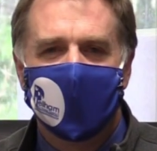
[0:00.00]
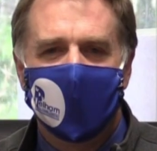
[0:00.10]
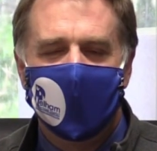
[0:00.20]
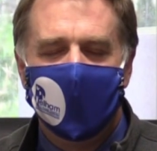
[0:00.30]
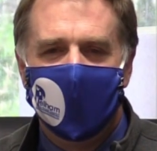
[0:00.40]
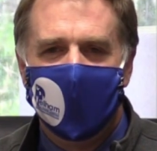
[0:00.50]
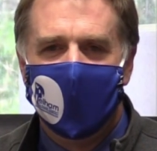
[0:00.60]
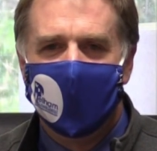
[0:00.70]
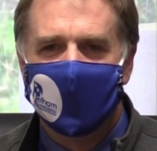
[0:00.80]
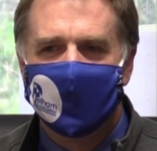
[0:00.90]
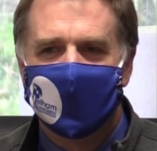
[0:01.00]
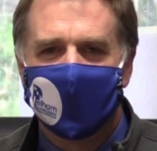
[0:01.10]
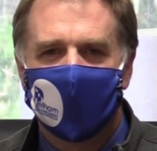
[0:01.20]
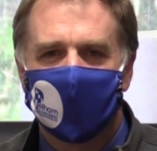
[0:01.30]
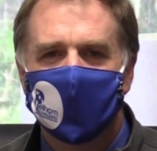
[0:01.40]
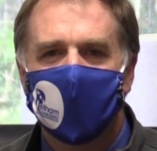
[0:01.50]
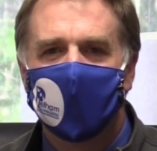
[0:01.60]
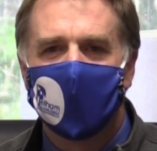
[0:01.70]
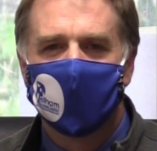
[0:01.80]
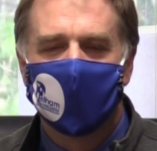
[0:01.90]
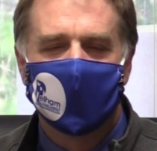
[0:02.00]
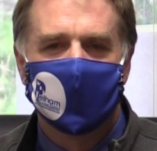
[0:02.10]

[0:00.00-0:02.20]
today, and our November